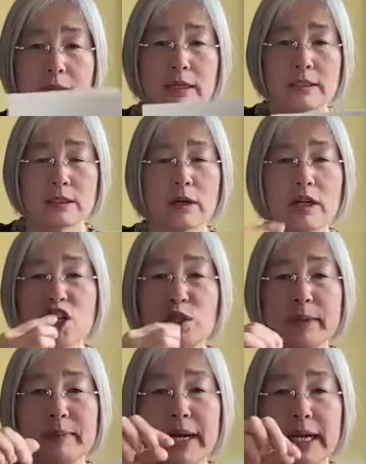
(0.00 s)
So a little
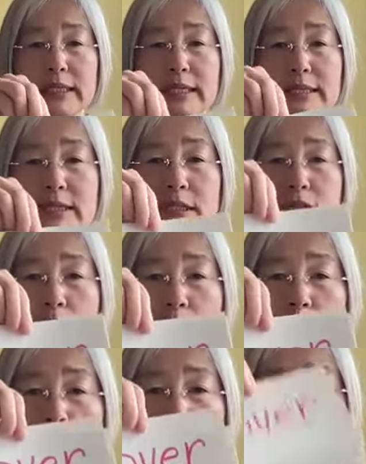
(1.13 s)
bit practice
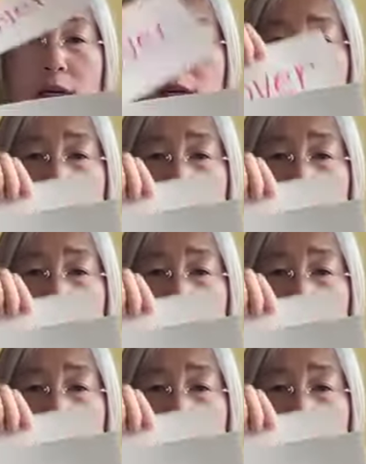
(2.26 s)
over,